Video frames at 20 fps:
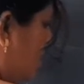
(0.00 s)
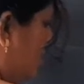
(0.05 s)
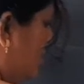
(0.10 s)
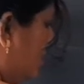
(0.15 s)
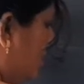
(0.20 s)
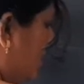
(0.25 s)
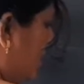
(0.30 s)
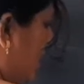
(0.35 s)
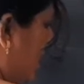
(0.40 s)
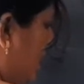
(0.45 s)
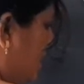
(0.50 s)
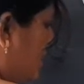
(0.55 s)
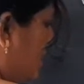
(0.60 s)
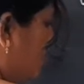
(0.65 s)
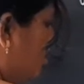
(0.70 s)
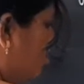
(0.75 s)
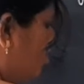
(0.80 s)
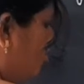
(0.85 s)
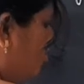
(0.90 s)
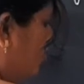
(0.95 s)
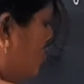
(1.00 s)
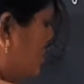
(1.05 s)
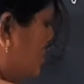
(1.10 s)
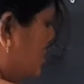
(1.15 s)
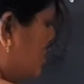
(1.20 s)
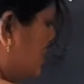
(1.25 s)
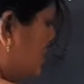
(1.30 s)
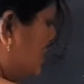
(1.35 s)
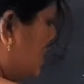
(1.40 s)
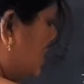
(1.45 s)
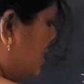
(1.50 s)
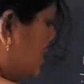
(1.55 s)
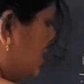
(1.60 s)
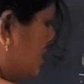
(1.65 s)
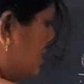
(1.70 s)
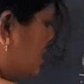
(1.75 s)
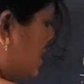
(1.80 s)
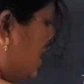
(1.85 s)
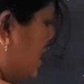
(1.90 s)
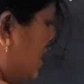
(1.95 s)
the angle of incidence,
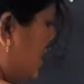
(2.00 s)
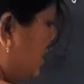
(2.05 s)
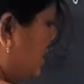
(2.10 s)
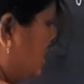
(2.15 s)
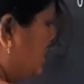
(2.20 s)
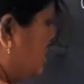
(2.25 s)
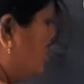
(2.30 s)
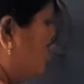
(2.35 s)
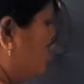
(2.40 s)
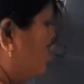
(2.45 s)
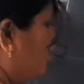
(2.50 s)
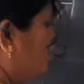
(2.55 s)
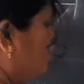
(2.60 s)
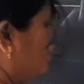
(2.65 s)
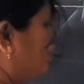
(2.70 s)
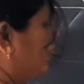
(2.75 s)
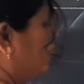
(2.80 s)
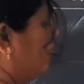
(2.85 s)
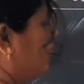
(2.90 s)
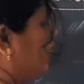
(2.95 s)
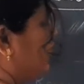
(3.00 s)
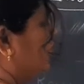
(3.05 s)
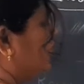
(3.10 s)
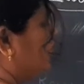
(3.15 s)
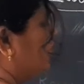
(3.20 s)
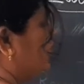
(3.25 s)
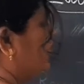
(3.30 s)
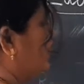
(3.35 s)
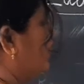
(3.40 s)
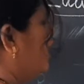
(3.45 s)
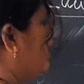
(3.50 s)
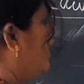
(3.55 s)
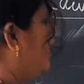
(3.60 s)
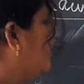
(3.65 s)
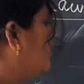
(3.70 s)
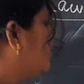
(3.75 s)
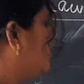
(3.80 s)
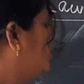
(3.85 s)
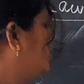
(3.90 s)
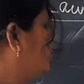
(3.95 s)
the angle of reflection
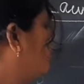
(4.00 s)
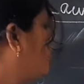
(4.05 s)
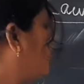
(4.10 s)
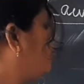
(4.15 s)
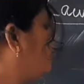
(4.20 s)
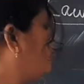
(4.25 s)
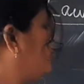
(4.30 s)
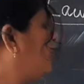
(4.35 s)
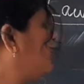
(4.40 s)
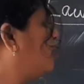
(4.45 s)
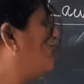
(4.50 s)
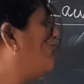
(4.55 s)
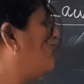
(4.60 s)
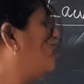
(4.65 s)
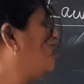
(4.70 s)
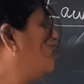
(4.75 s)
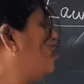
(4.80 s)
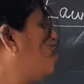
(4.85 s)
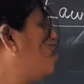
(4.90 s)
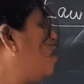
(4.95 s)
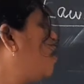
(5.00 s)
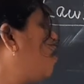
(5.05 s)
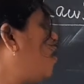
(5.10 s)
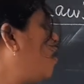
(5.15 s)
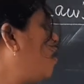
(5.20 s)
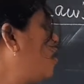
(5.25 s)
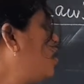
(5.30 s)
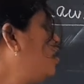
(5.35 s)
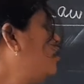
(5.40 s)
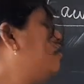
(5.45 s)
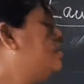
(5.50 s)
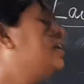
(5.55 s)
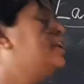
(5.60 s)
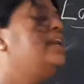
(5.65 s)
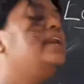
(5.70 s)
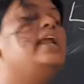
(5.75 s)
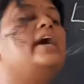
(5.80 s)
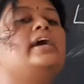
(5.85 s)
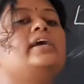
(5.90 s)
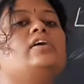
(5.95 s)
and the normal drawn all will
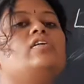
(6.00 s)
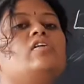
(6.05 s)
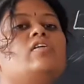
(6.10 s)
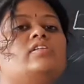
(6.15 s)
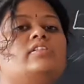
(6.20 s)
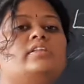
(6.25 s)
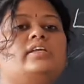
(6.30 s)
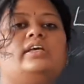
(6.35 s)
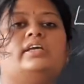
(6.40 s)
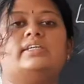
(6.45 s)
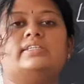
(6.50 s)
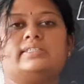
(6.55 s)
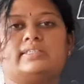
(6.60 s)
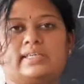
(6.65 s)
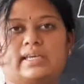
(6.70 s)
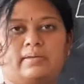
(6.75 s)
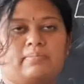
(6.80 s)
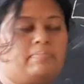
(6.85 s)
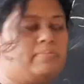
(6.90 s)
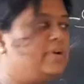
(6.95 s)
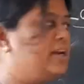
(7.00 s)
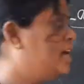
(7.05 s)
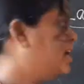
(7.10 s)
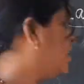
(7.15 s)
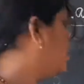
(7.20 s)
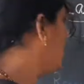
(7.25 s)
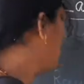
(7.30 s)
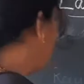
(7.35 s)
lie on the same plane.